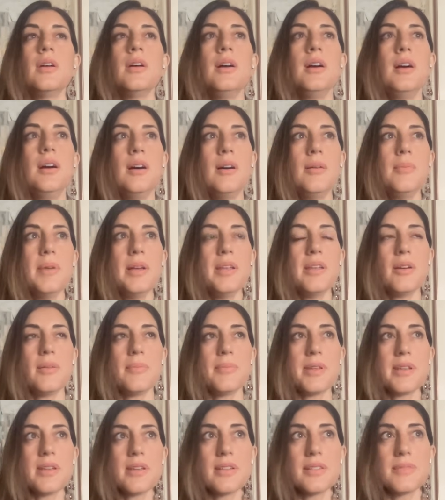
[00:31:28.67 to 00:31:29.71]
And
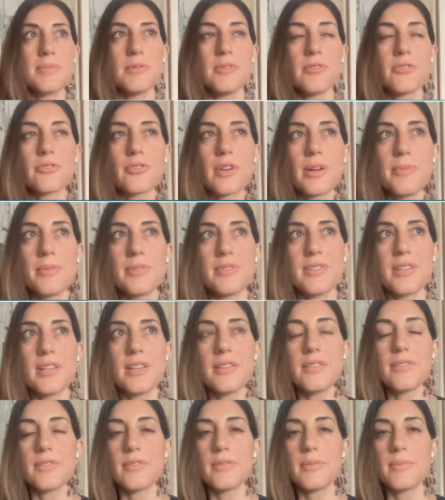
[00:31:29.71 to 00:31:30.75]
Armenia has been described as the
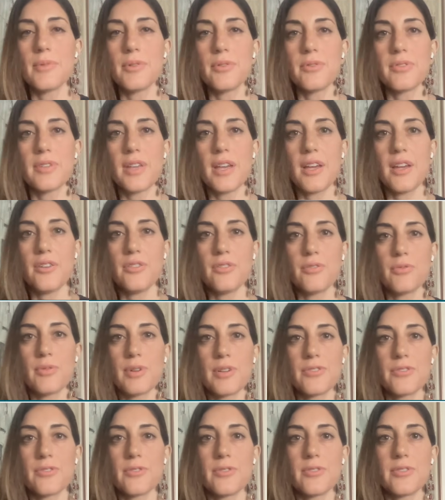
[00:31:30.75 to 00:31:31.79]
easternmost edge of
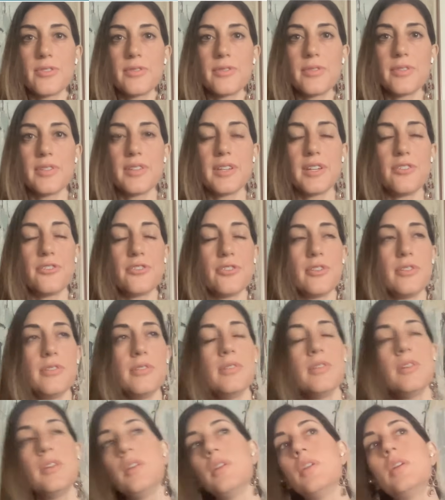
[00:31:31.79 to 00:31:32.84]
Western civilization.